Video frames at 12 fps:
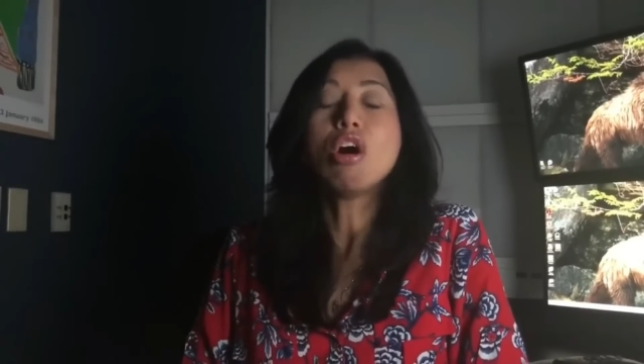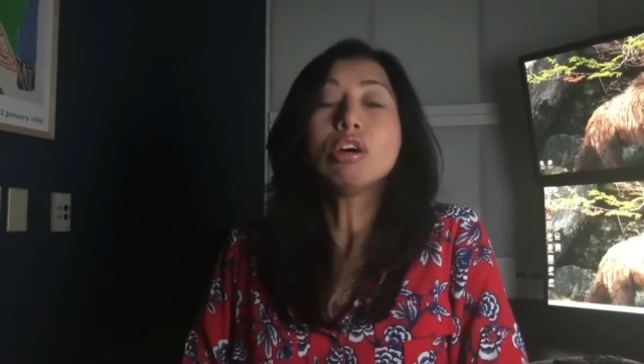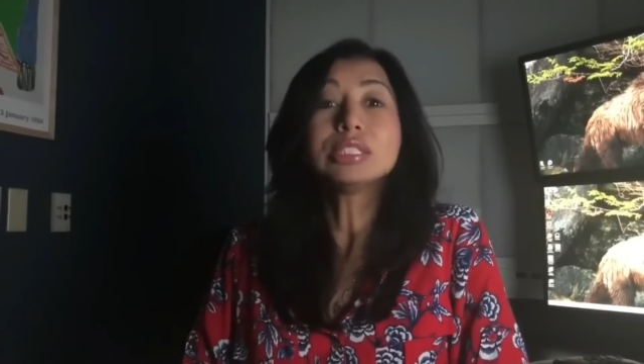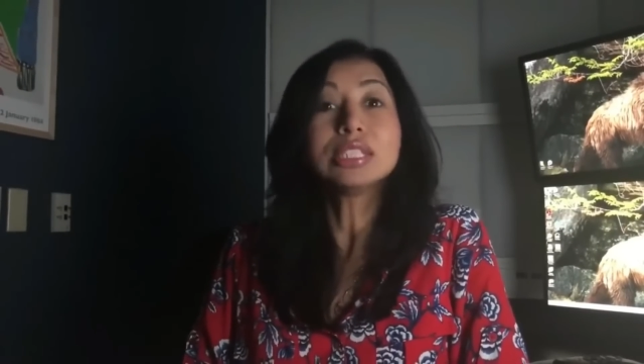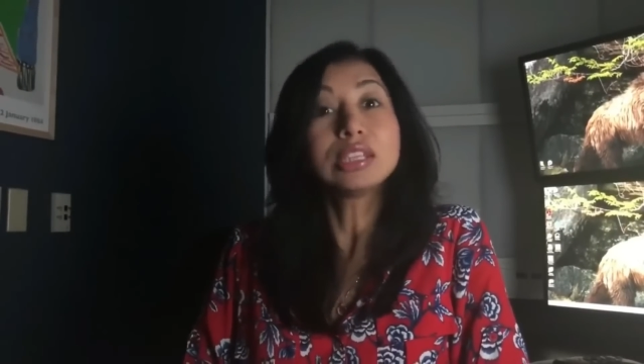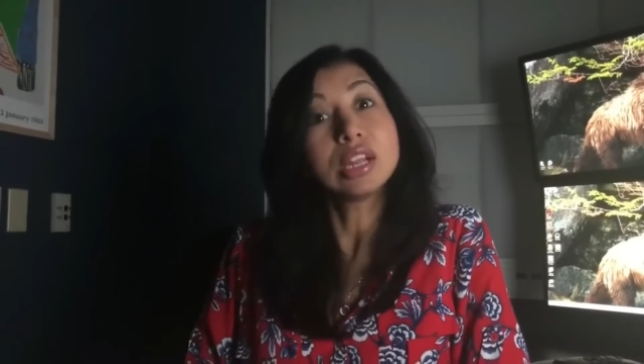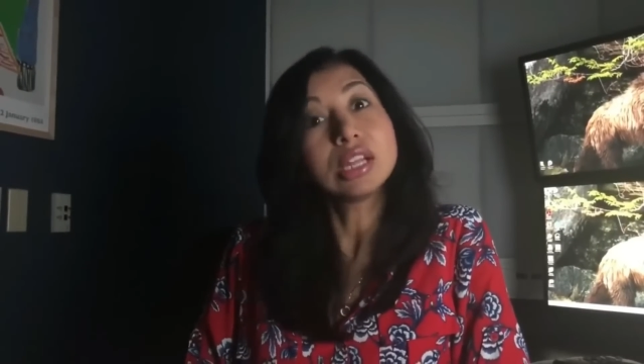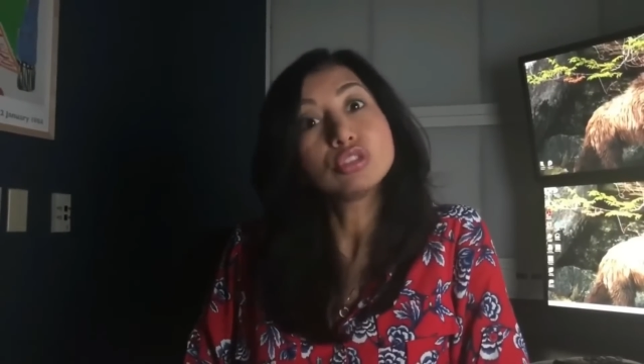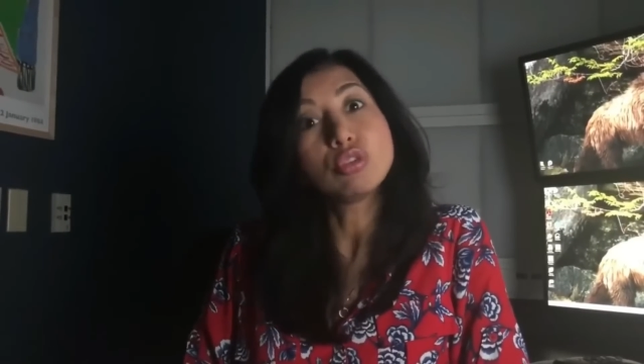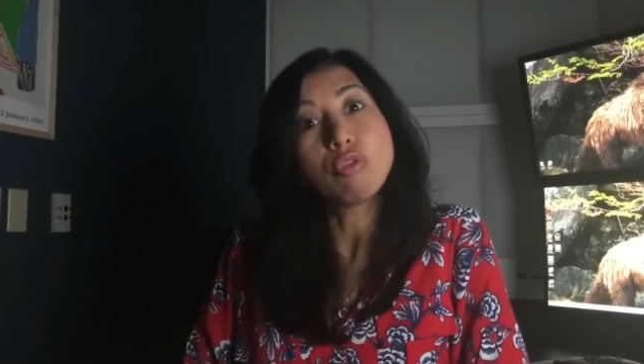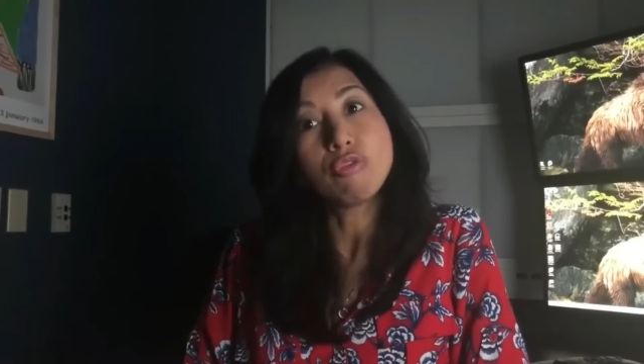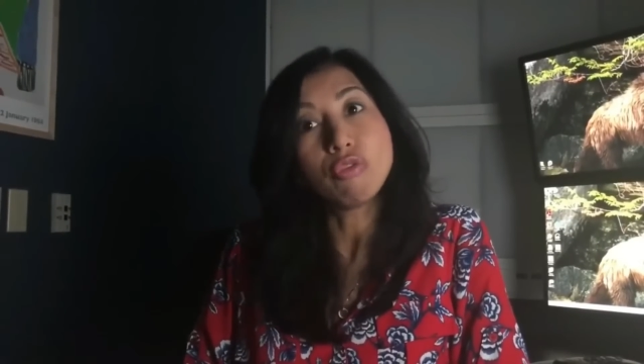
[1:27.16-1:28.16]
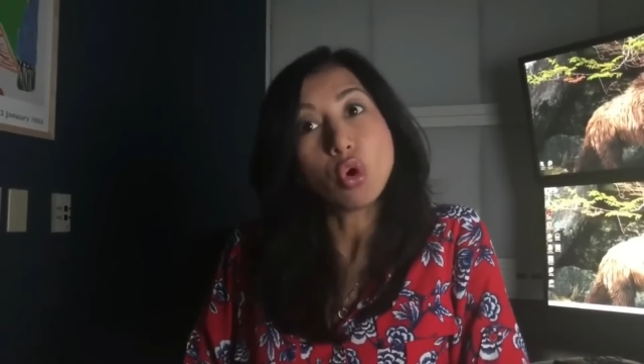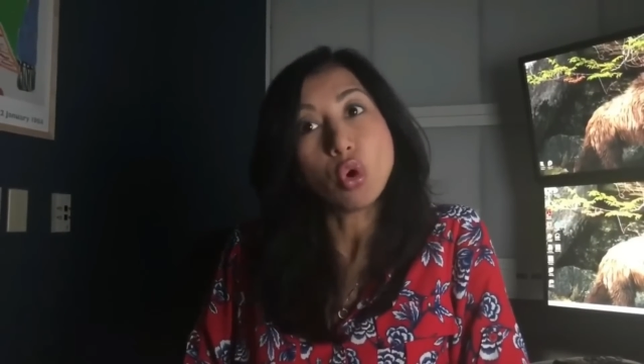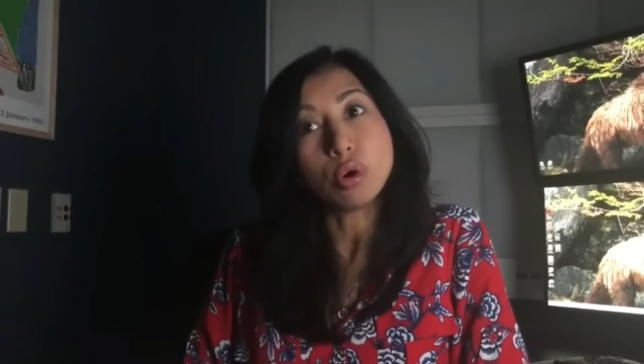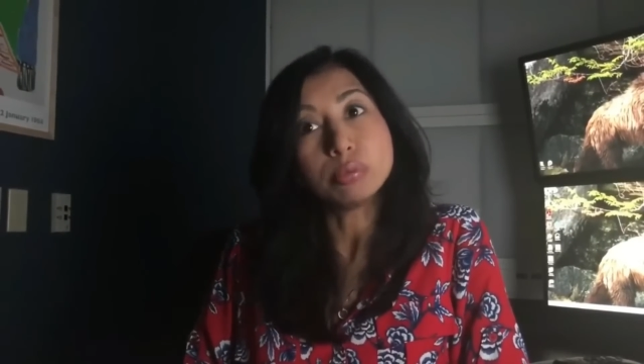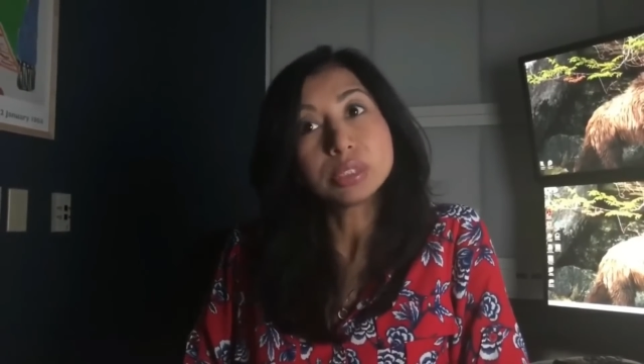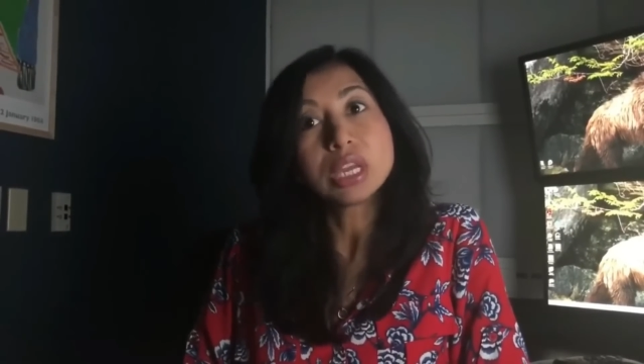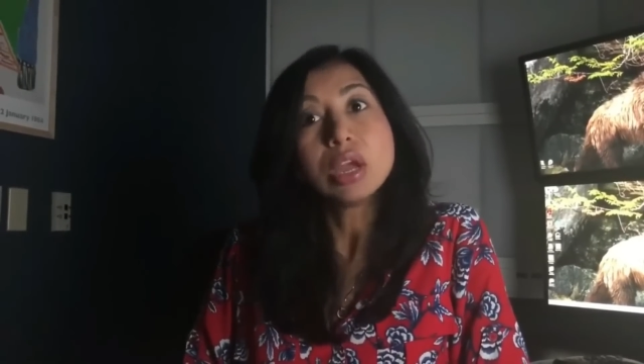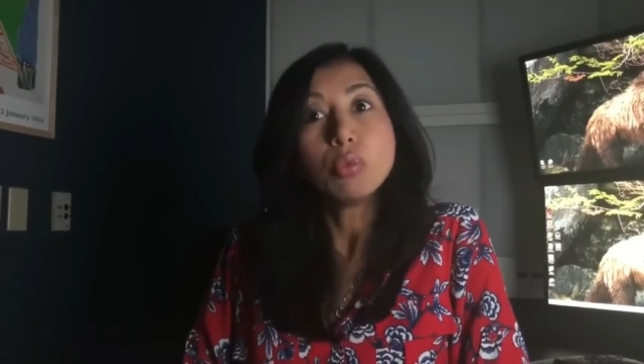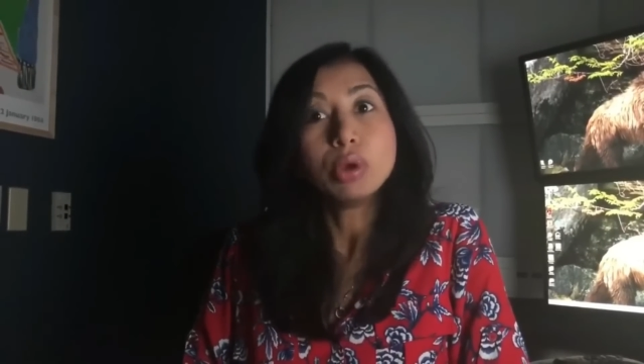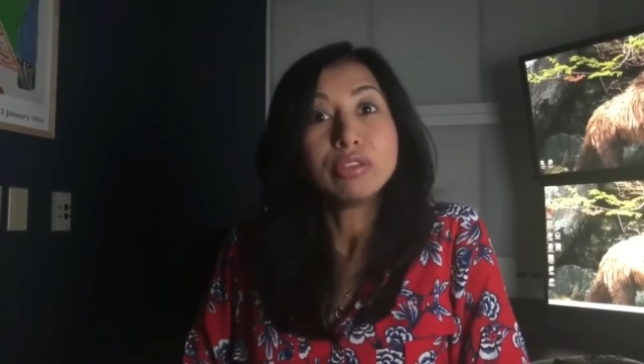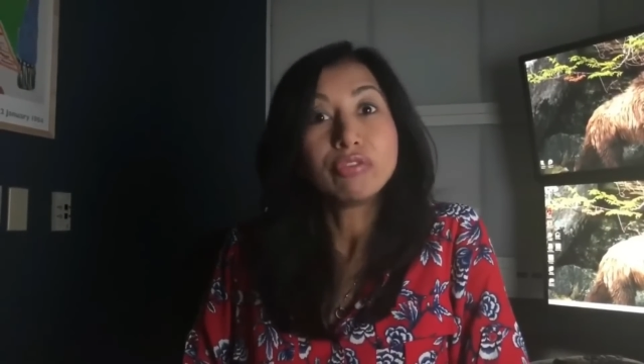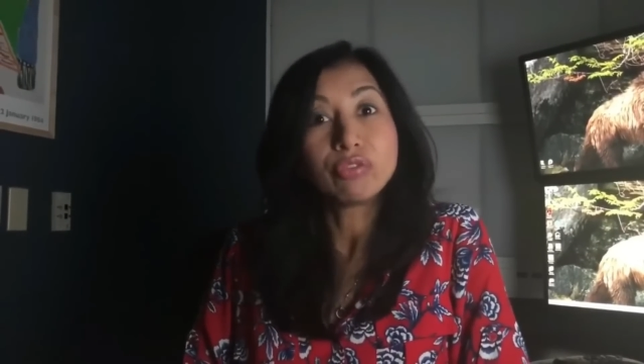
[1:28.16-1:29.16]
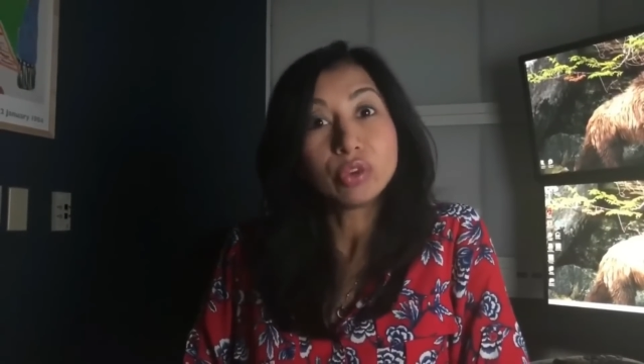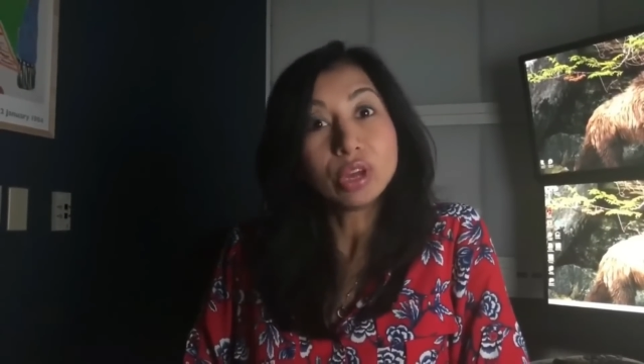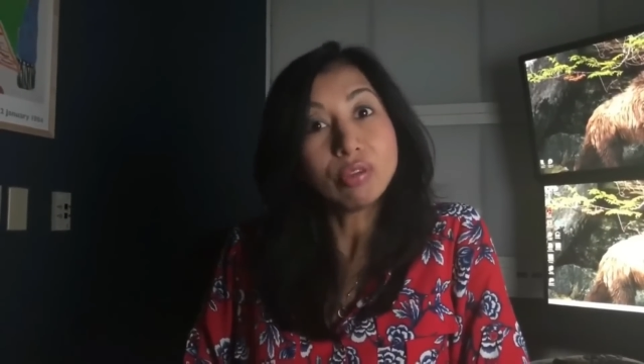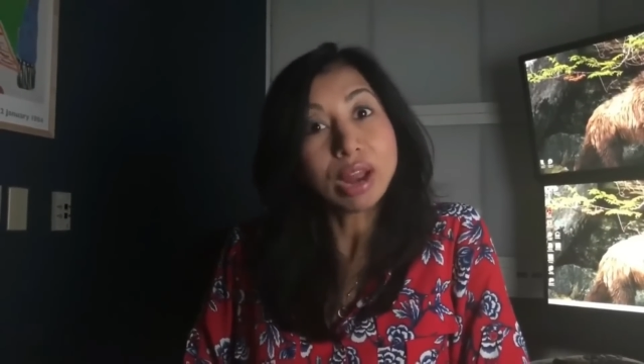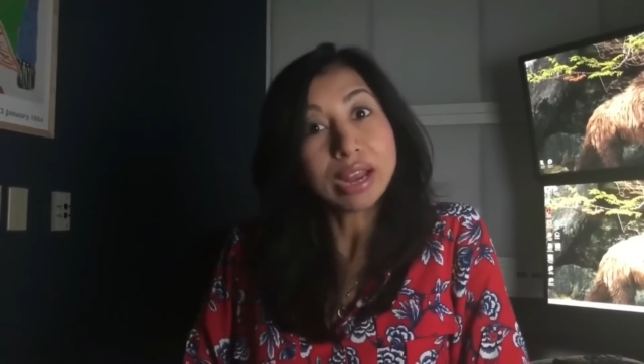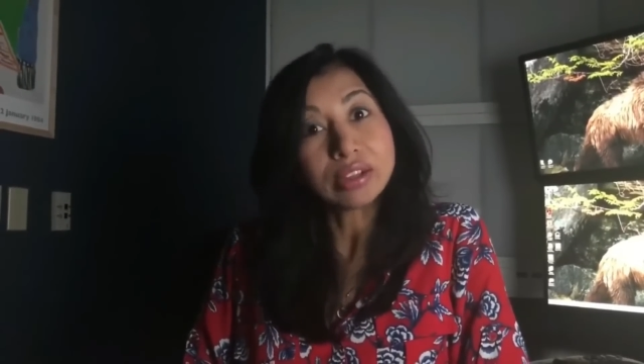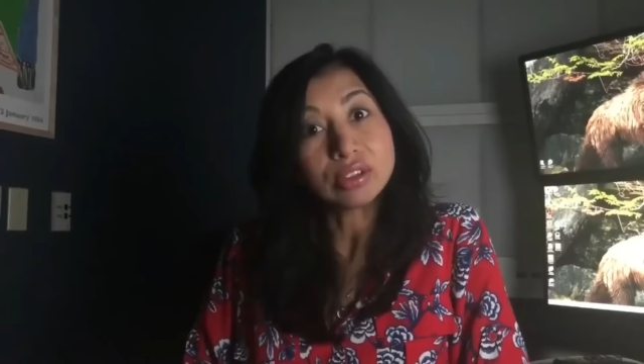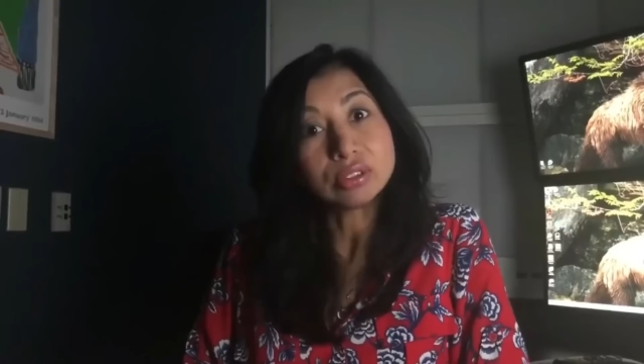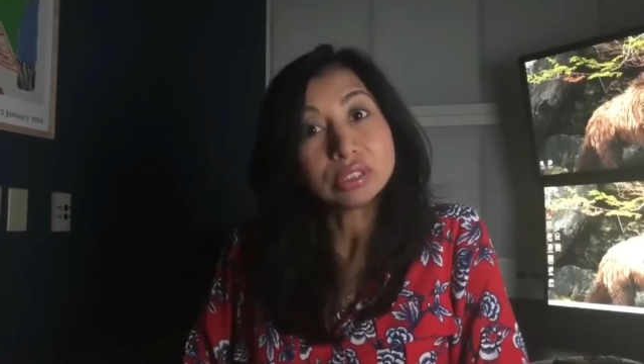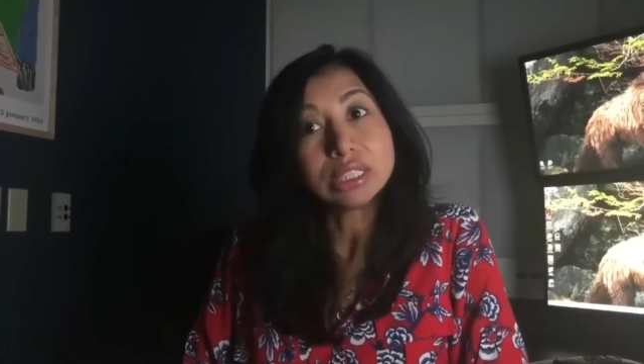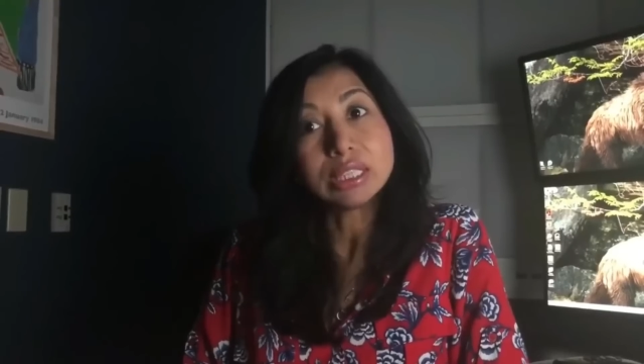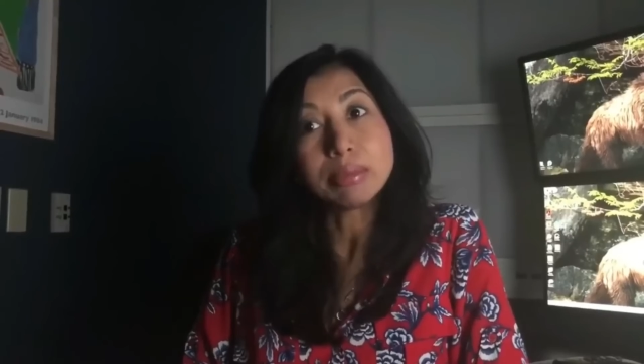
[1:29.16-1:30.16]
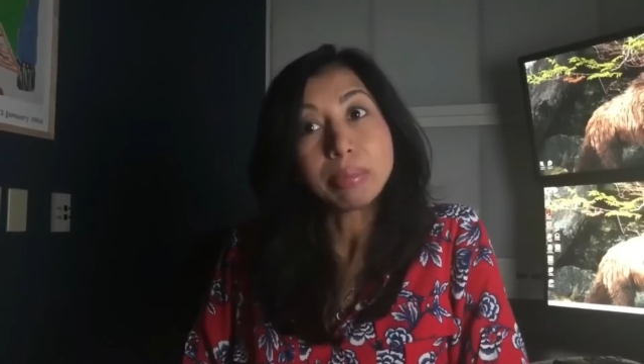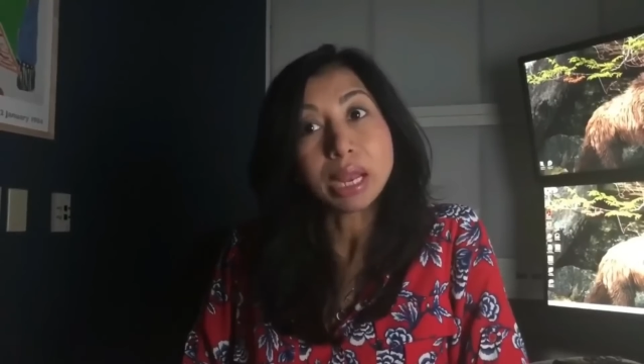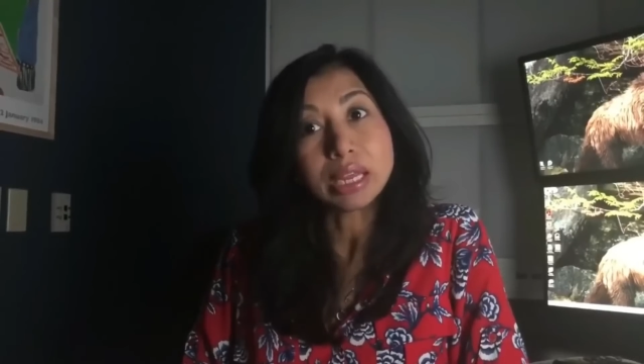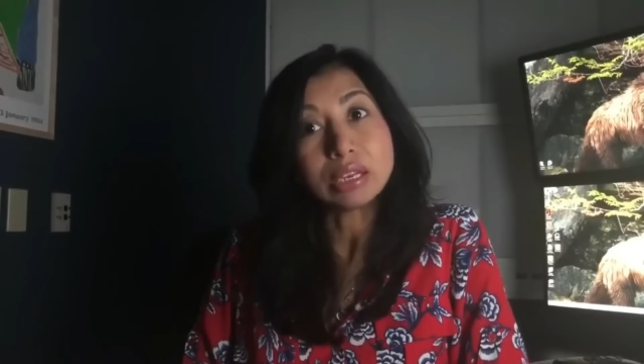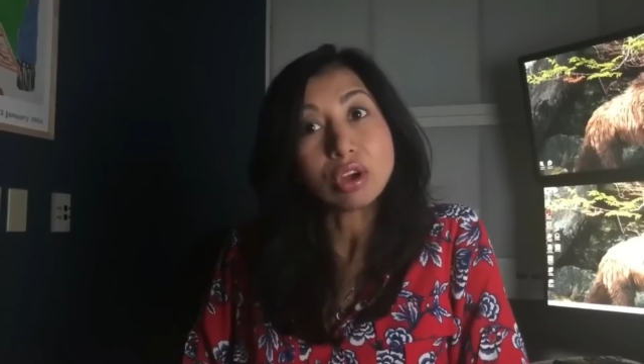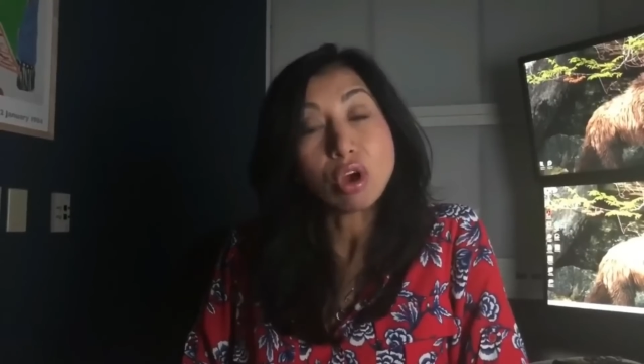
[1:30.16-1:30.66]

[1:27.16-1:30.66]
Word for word: Oxycholesterol forms when free radicals in the blood